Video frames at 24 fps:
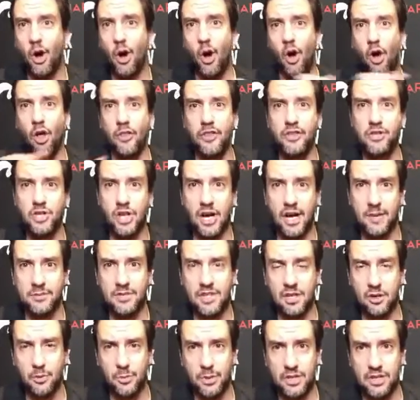All the
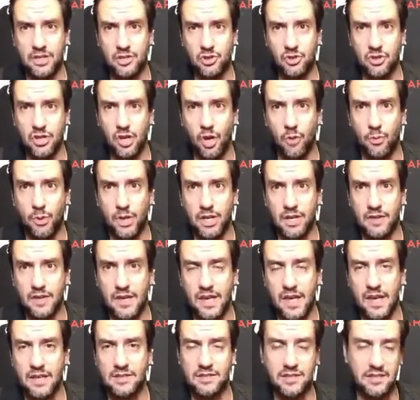jobs that are potentially opening in
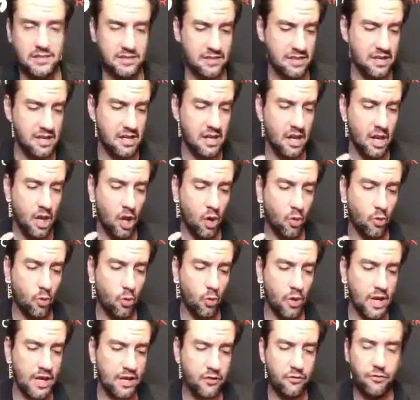the SEC.
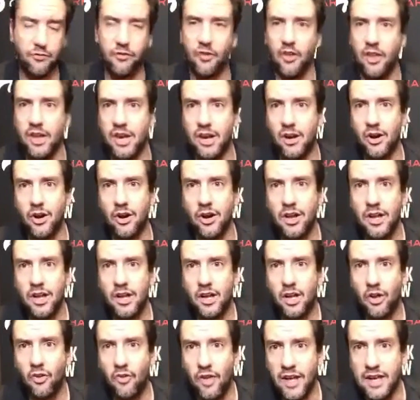Ric Flair
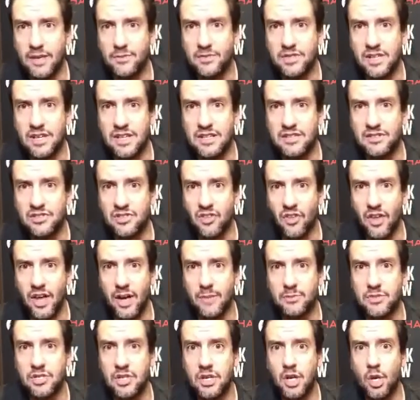claims that he
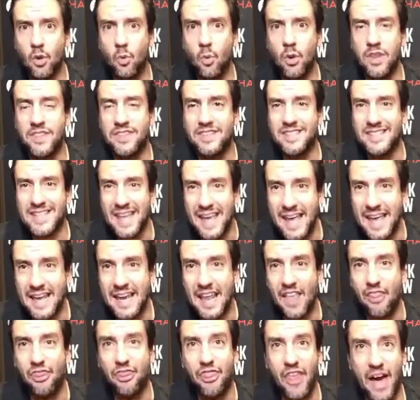slept with
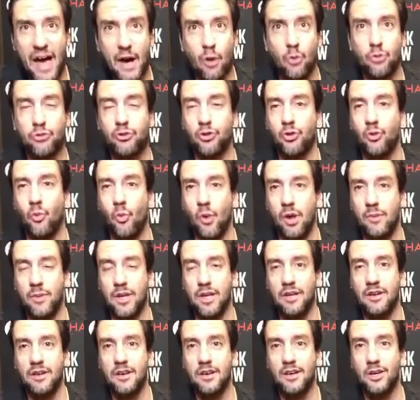10,000
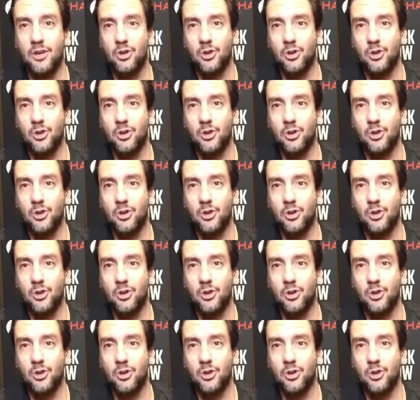women.